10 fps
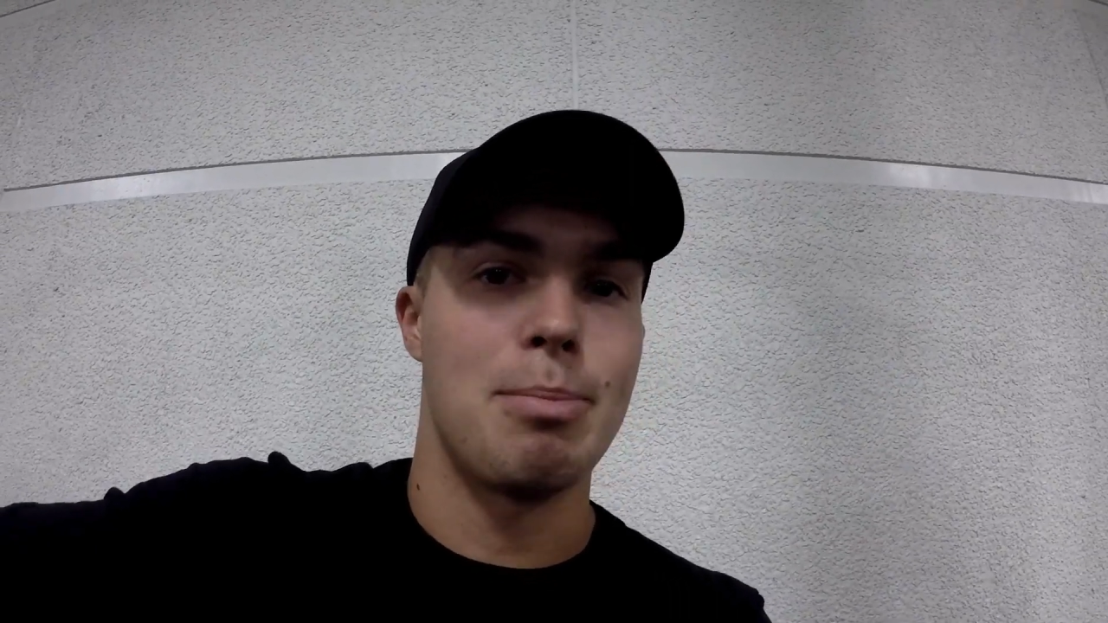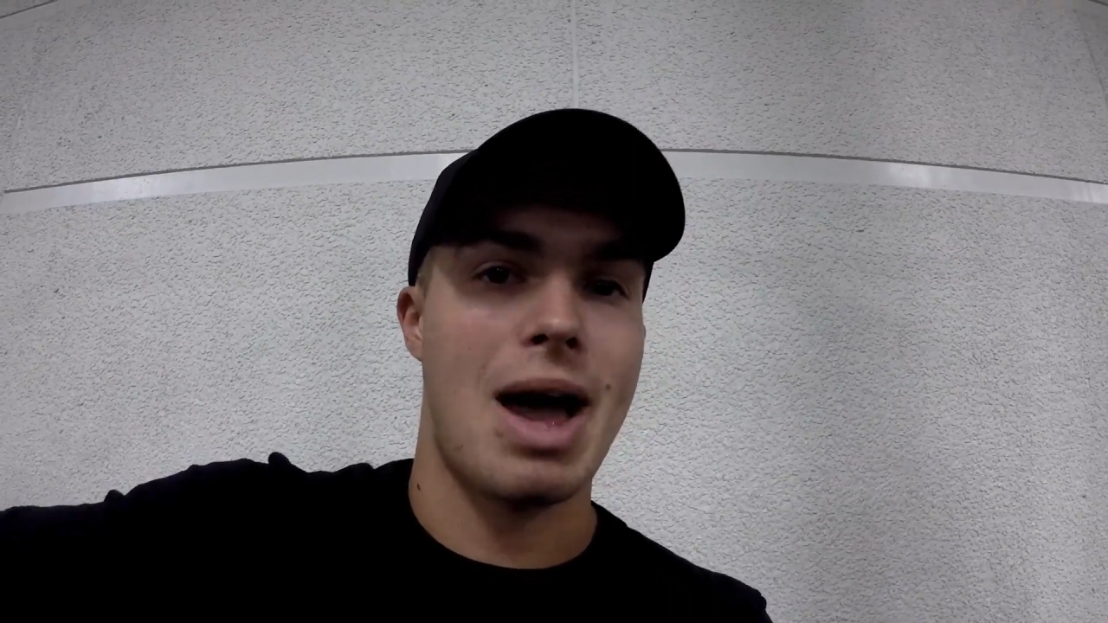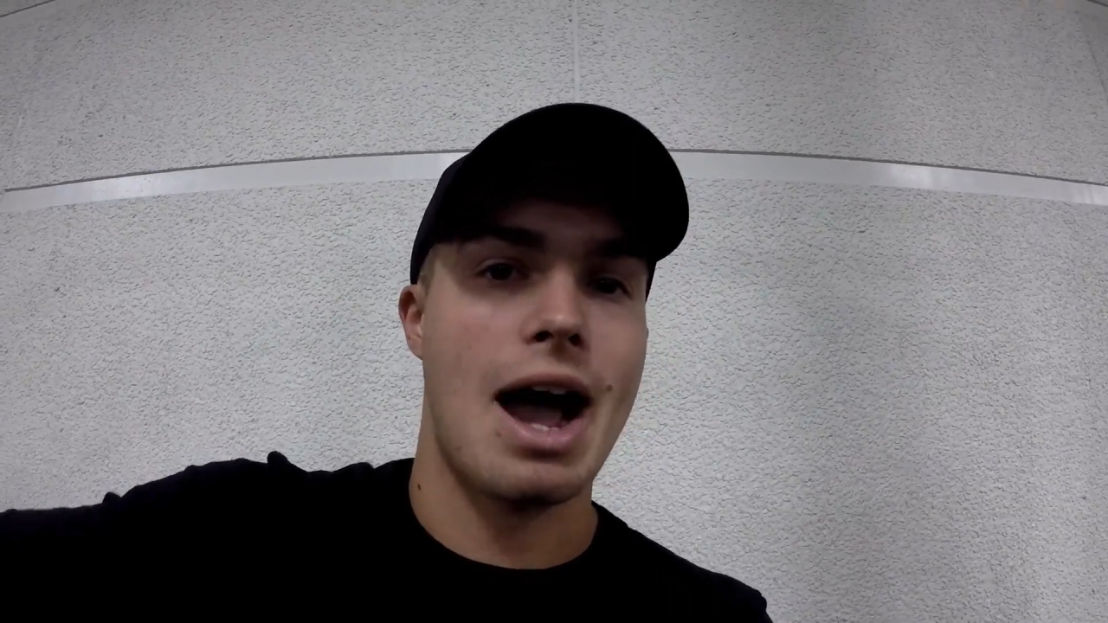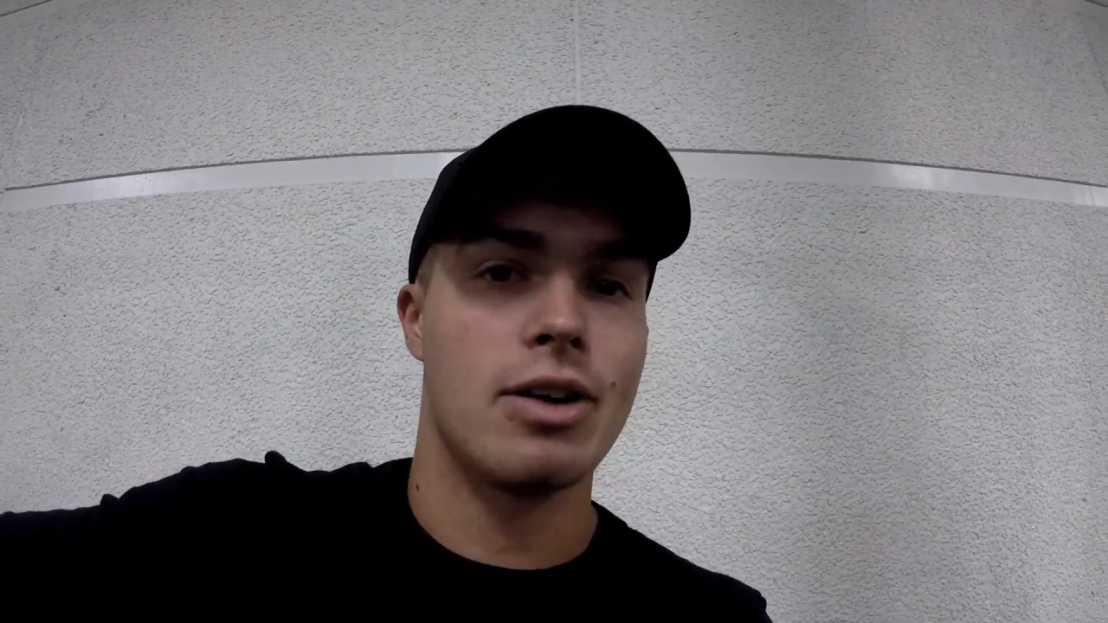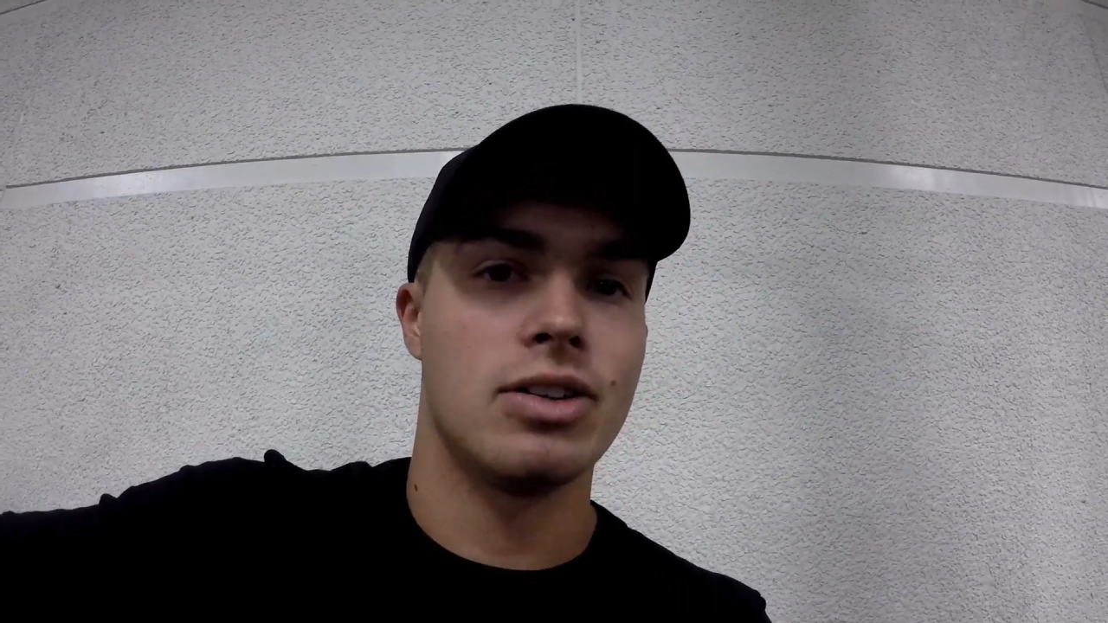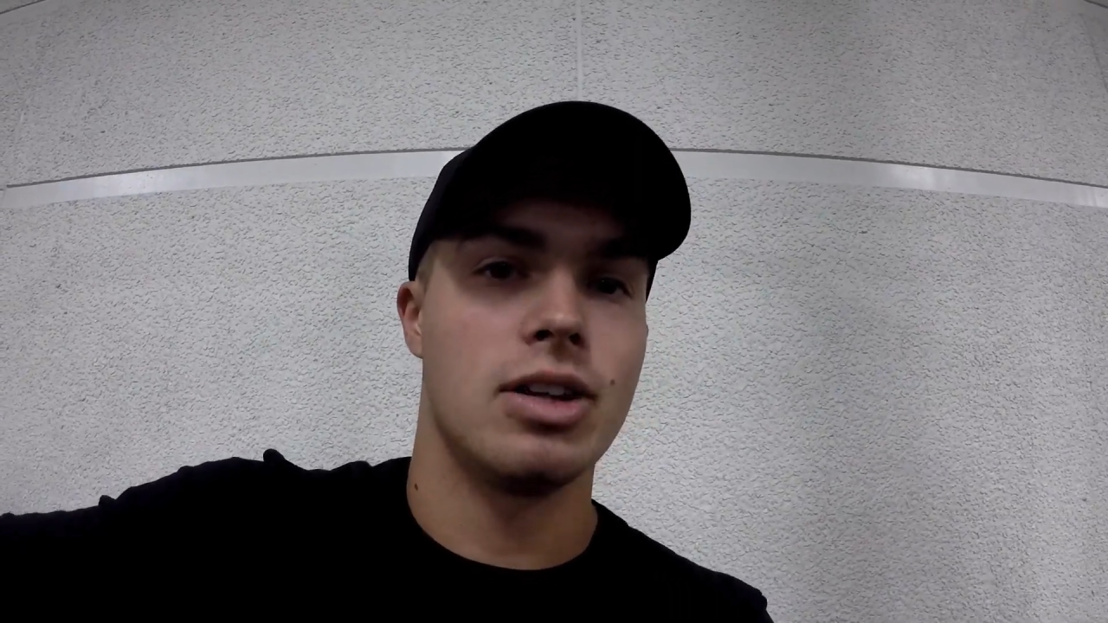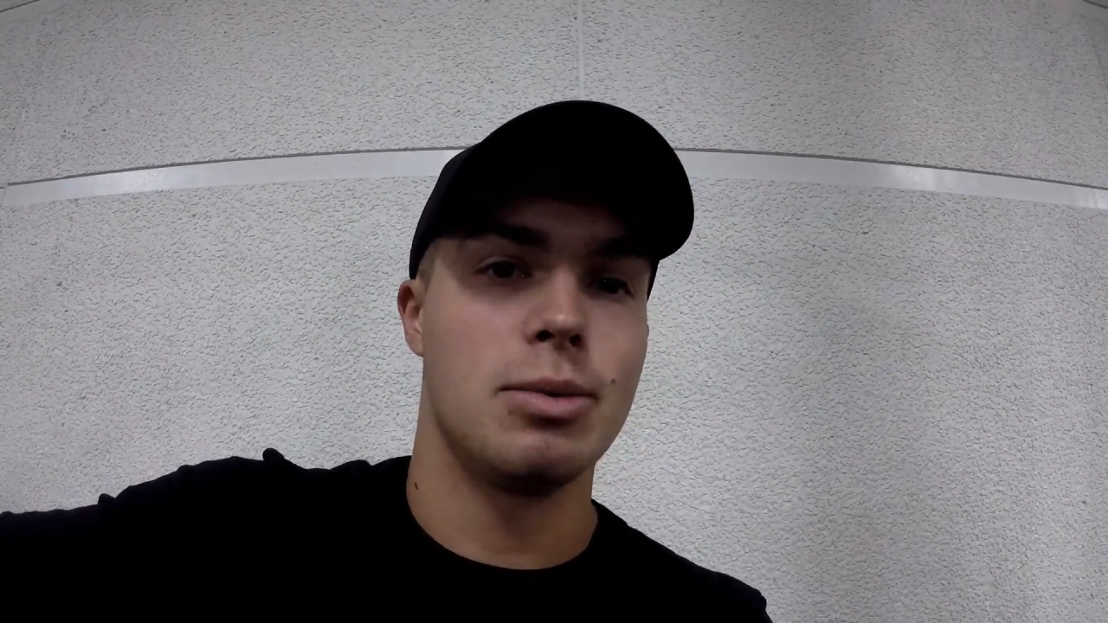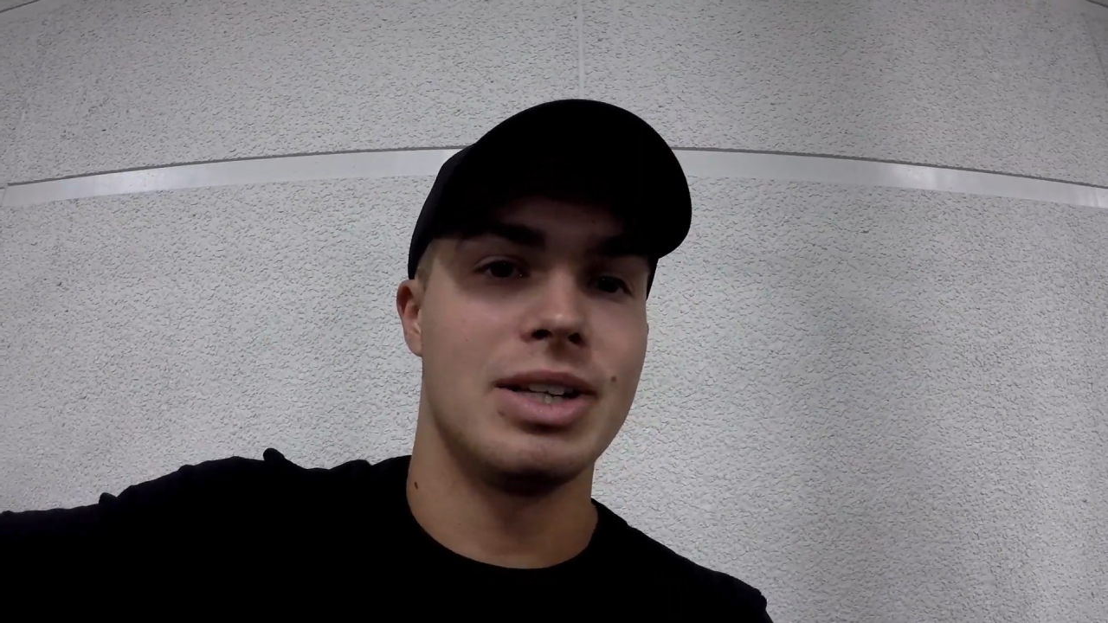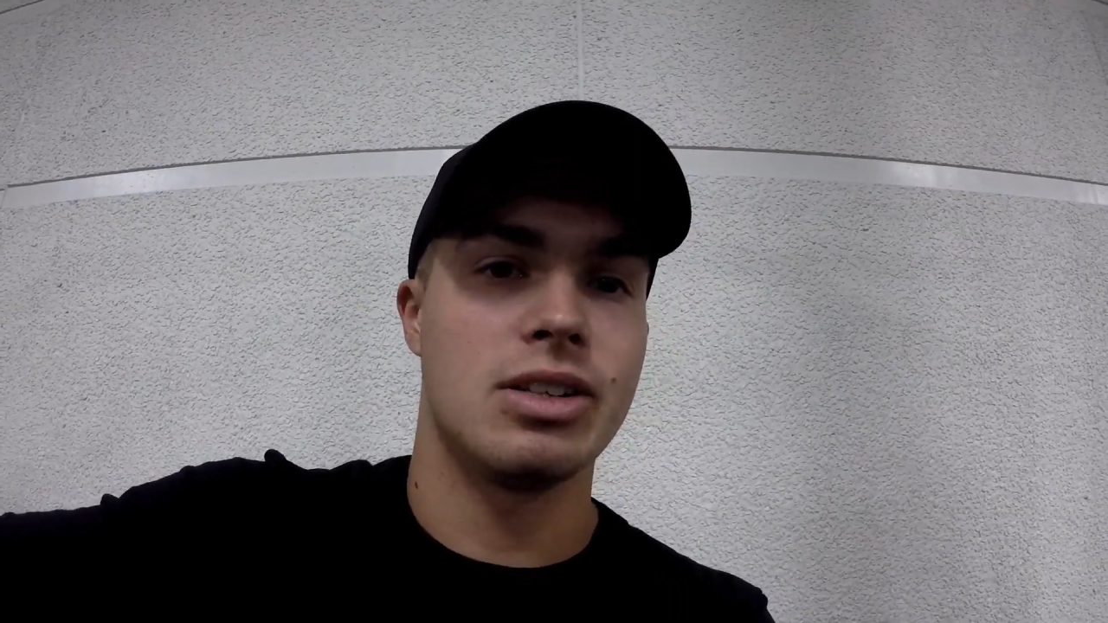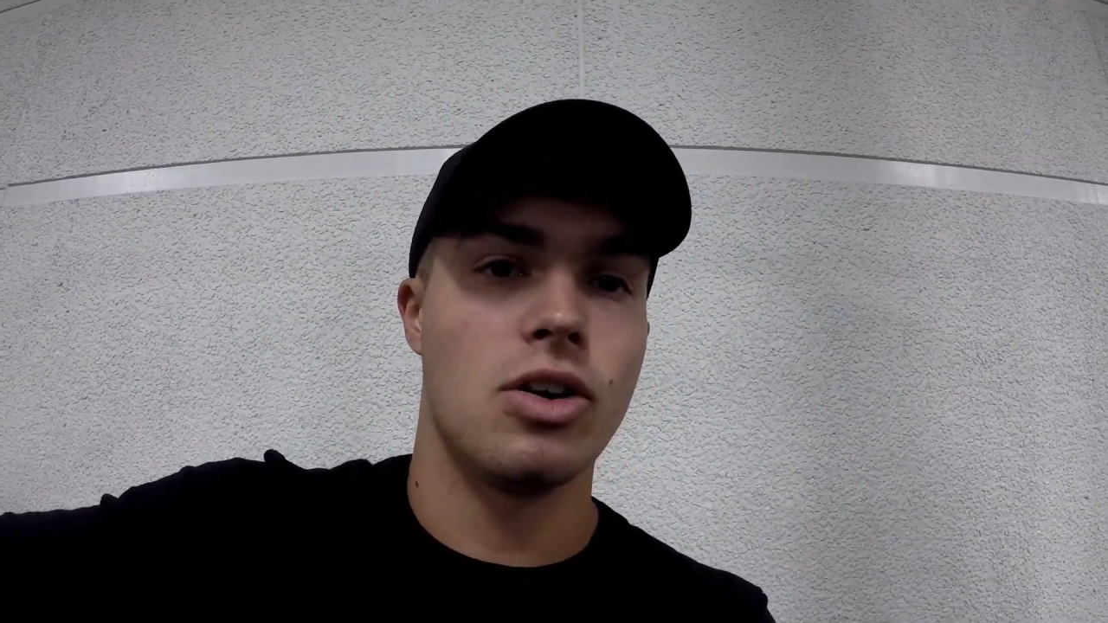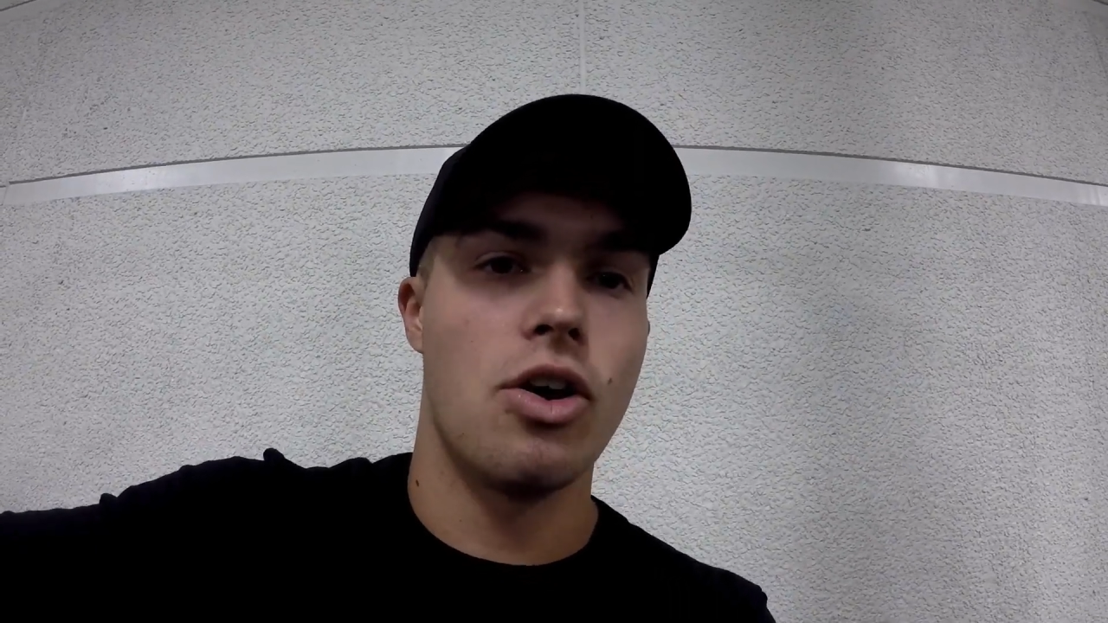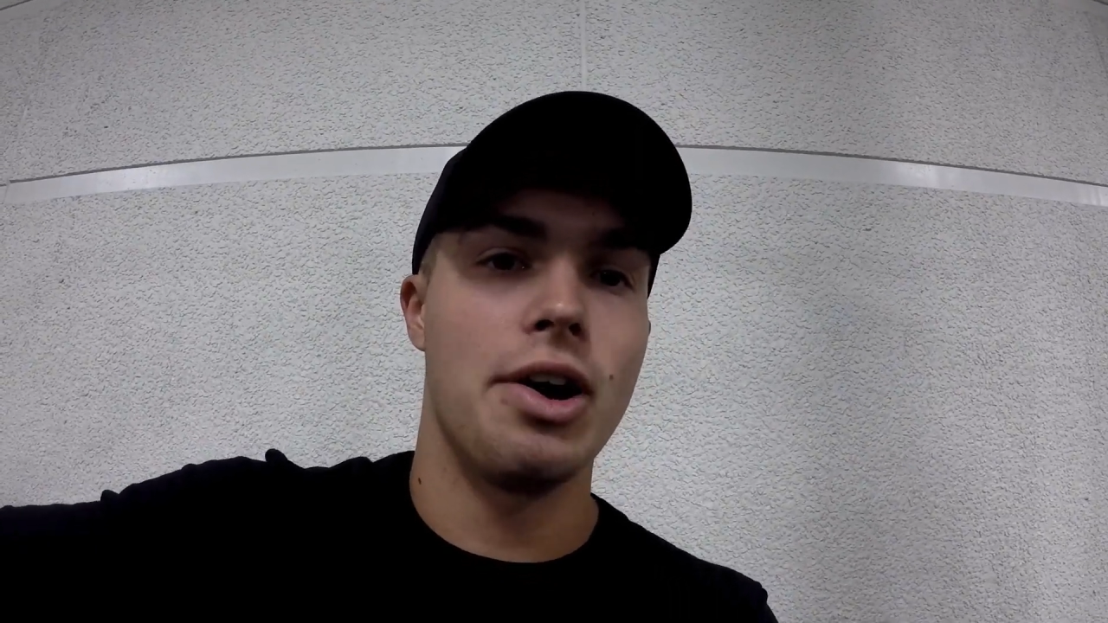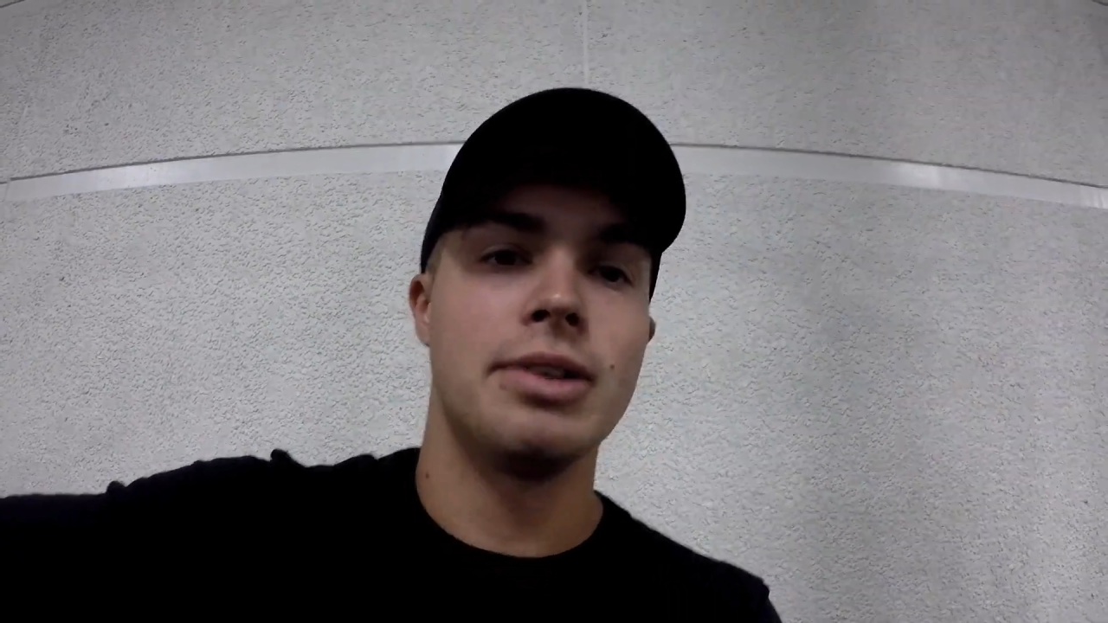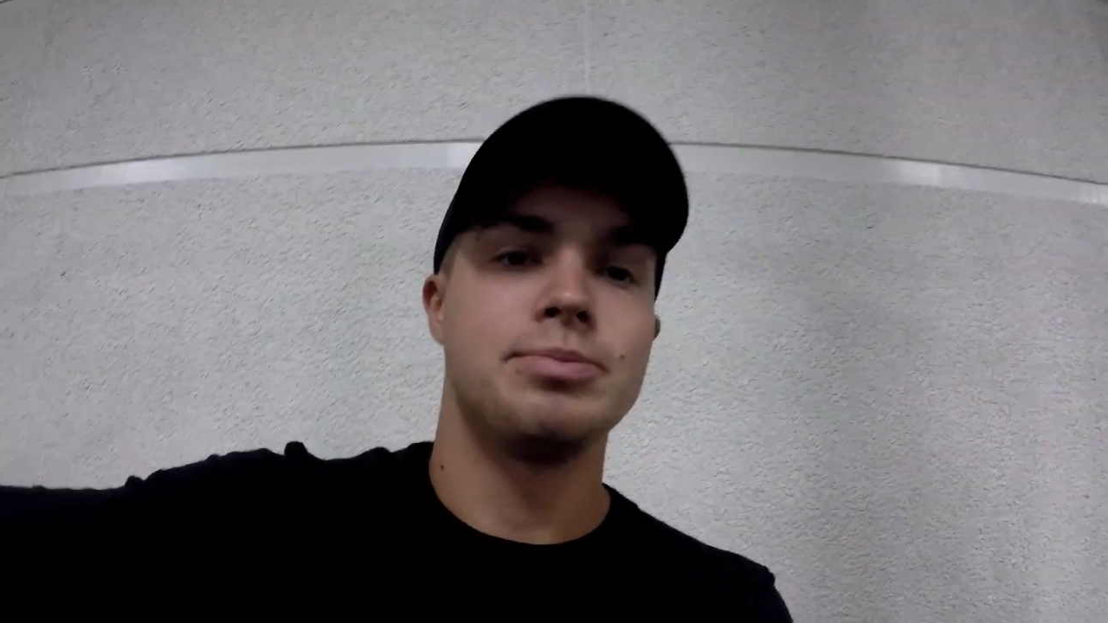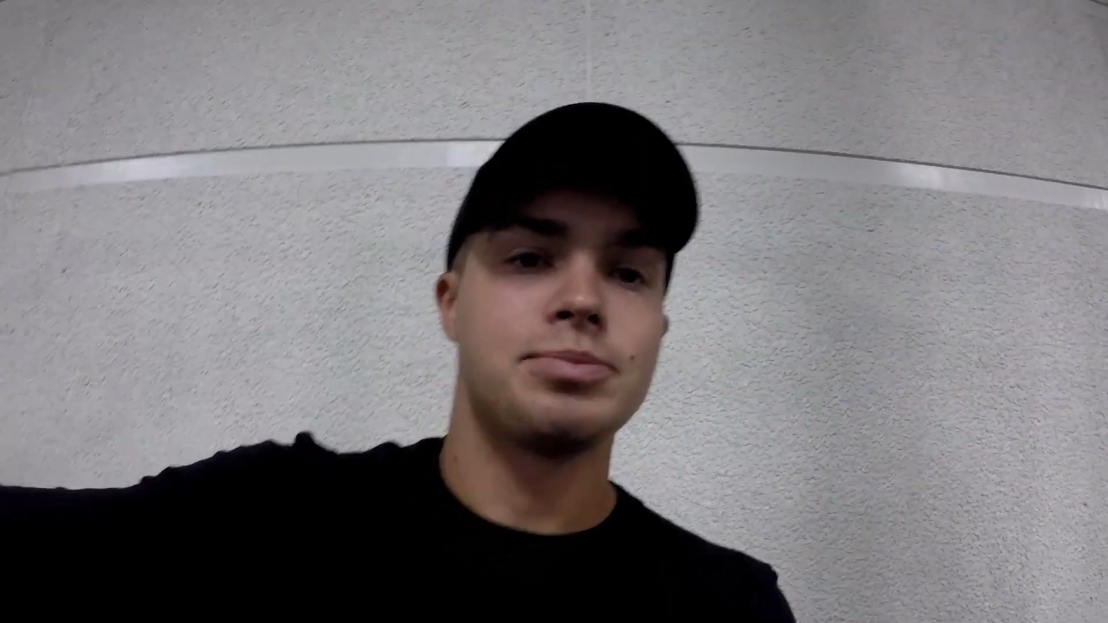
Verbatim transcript: back was a little bit sore.